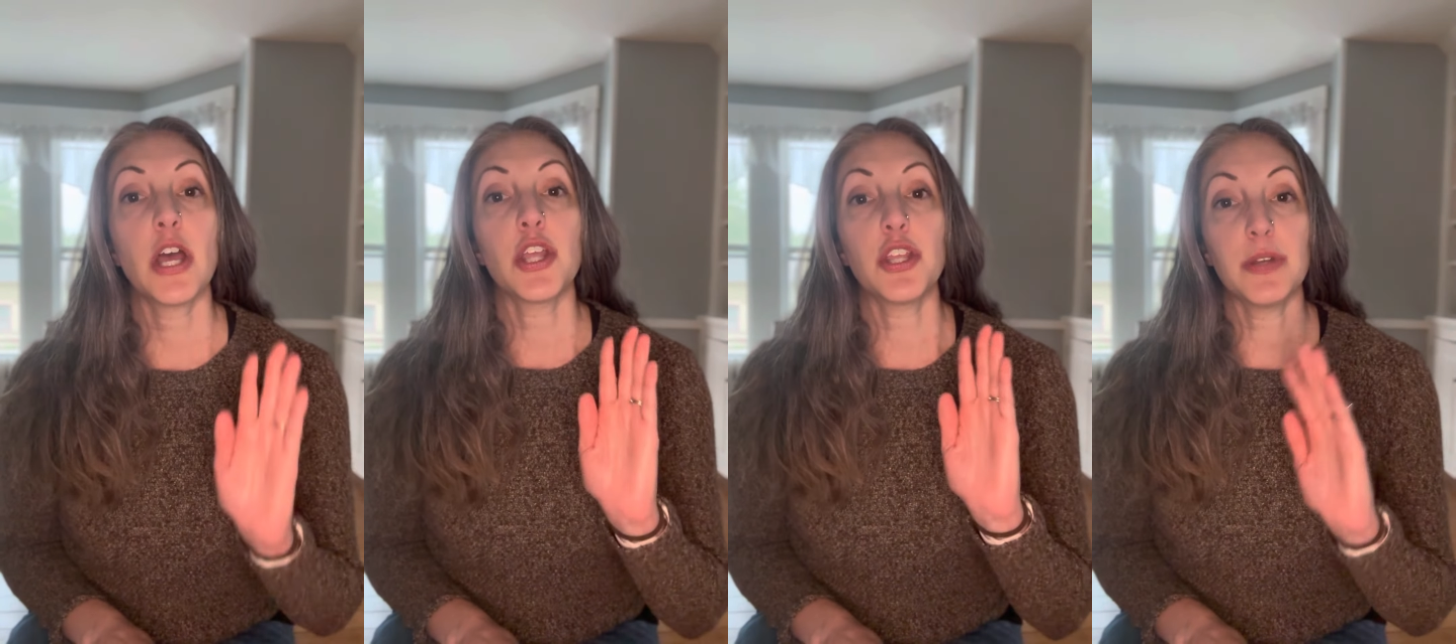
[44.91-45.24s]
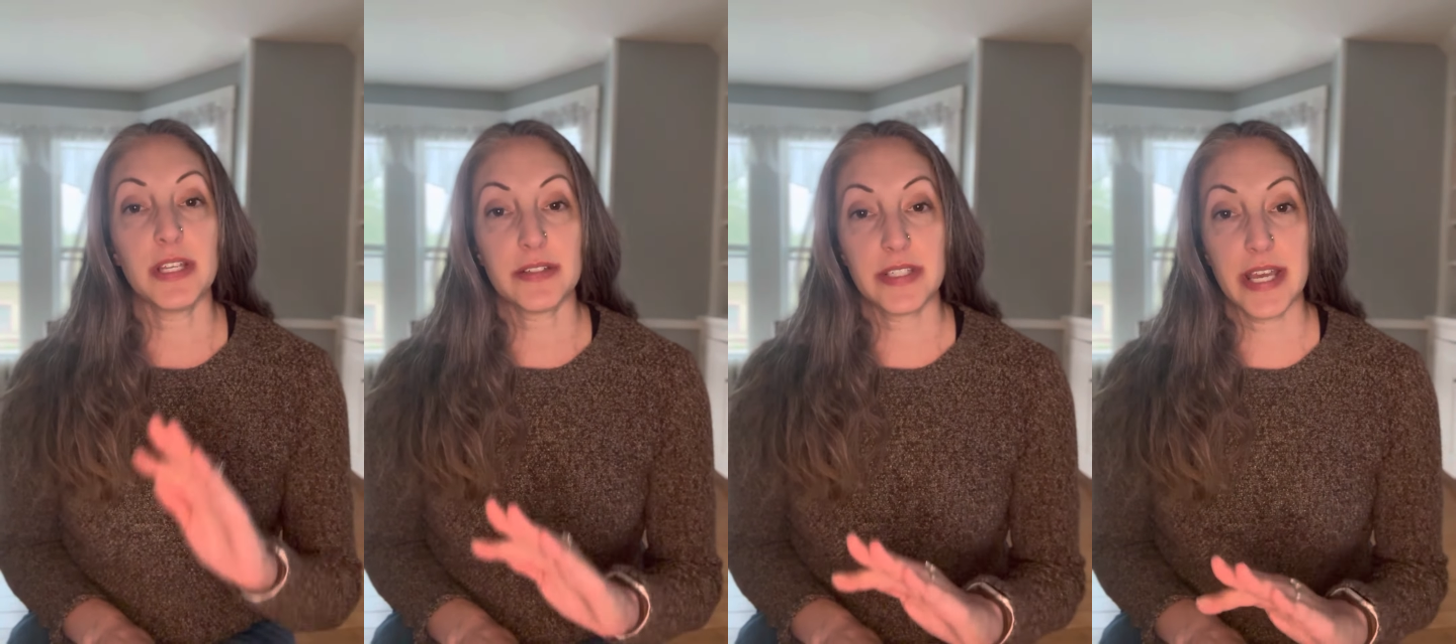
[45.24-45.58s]
you
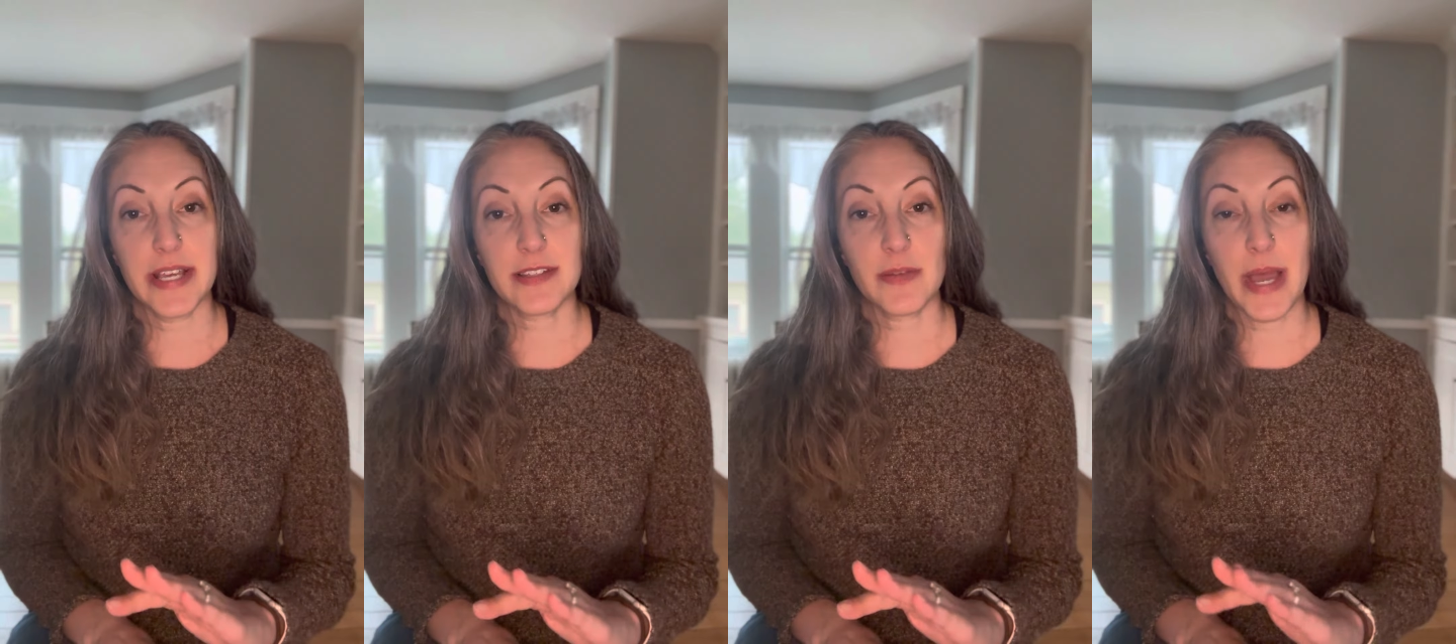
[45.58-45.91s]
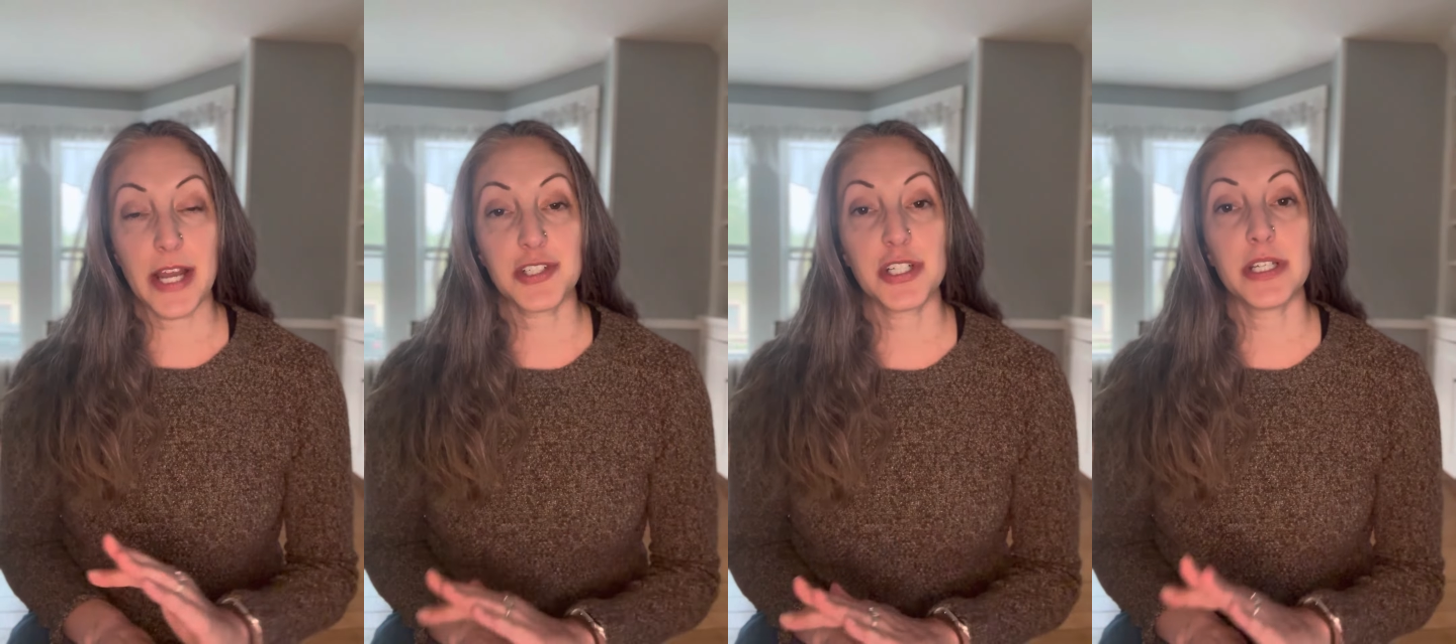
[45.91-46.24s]
need to take some
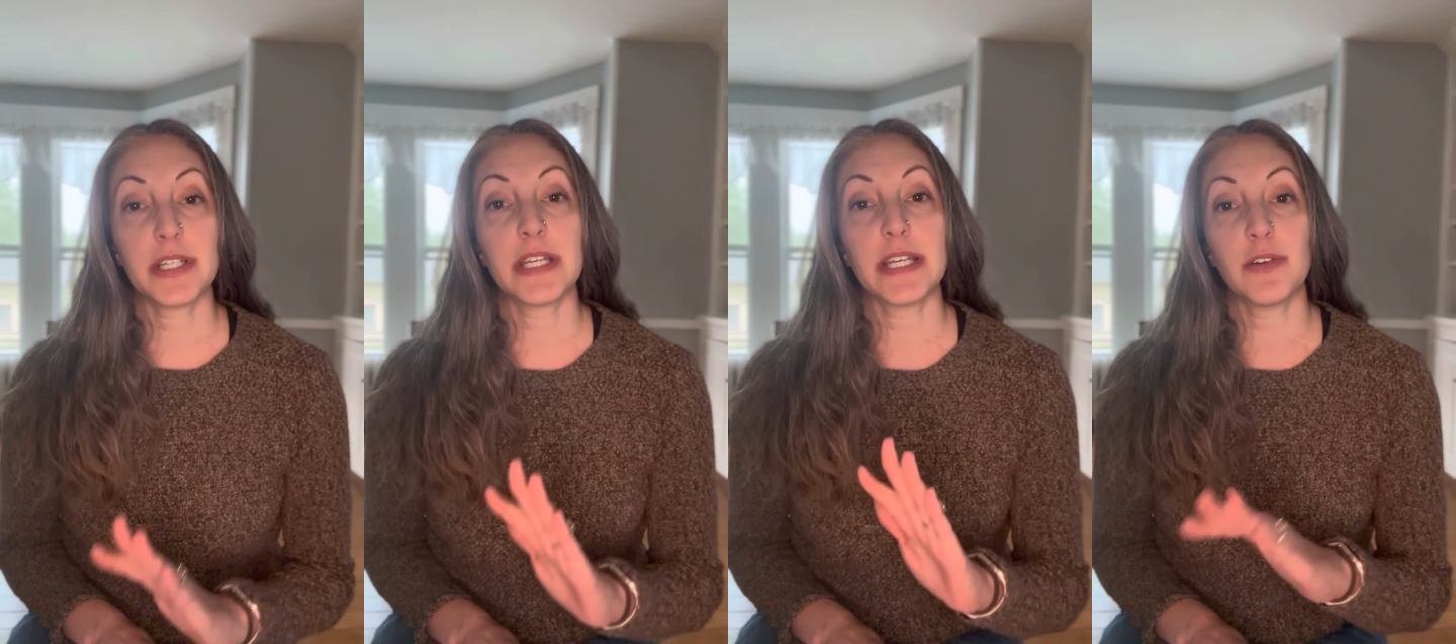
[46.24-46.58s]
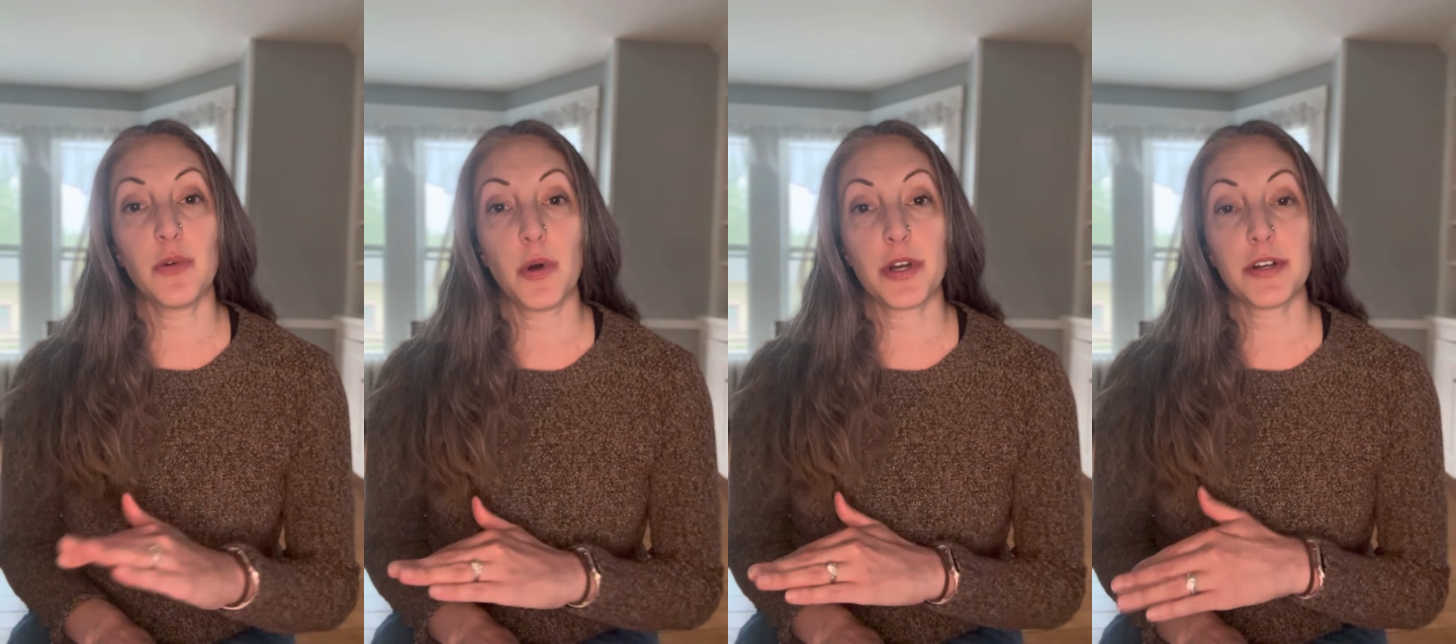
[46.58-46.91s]
action in
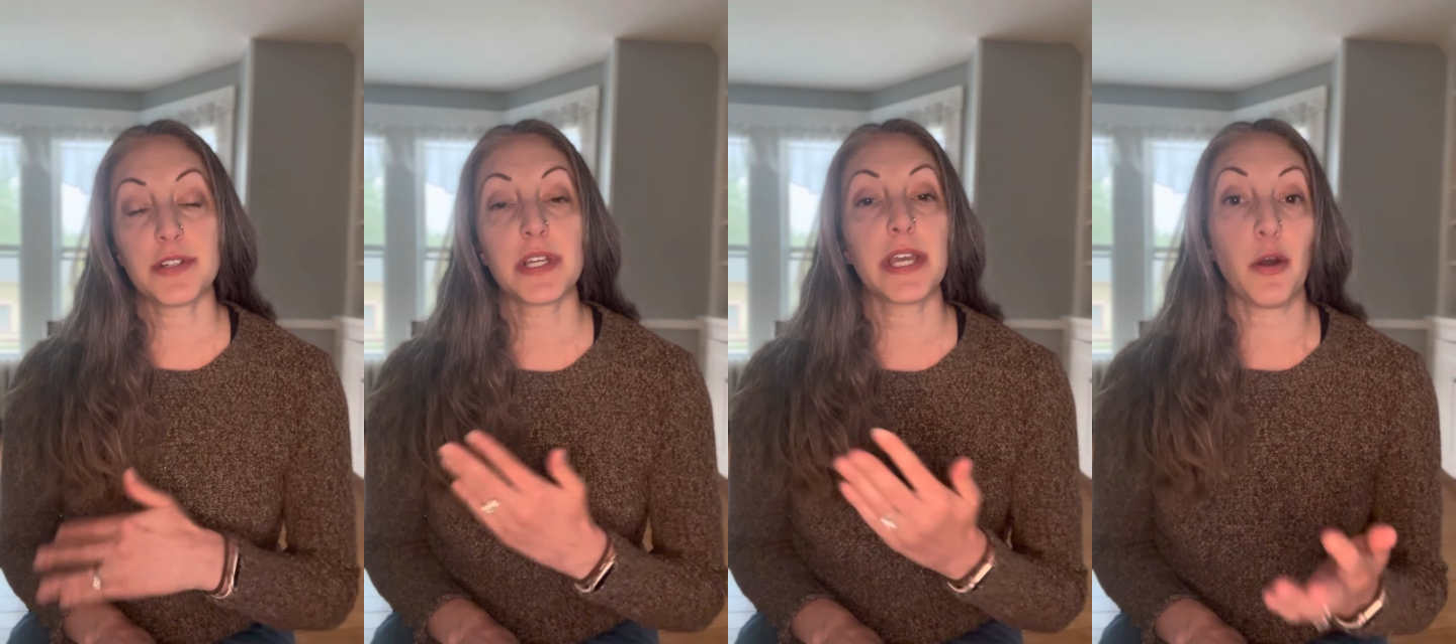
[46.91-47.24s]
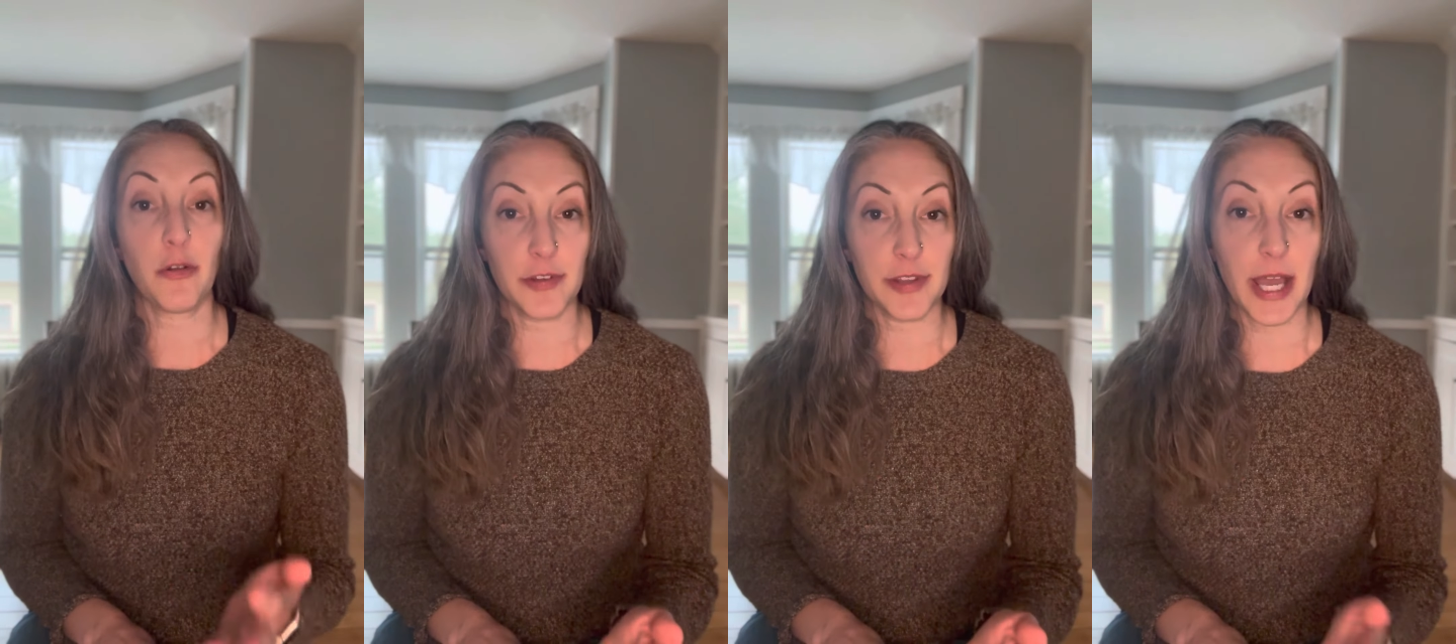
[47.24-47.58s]
order to get
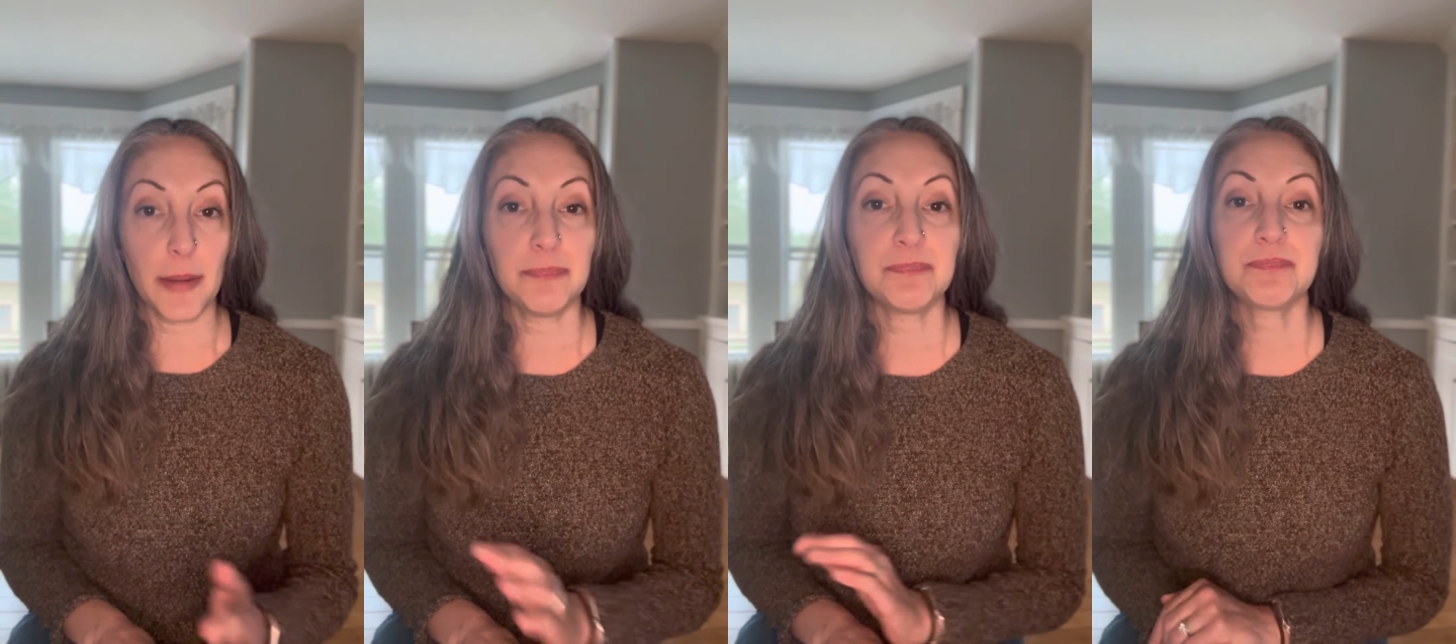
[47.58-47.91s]
over that.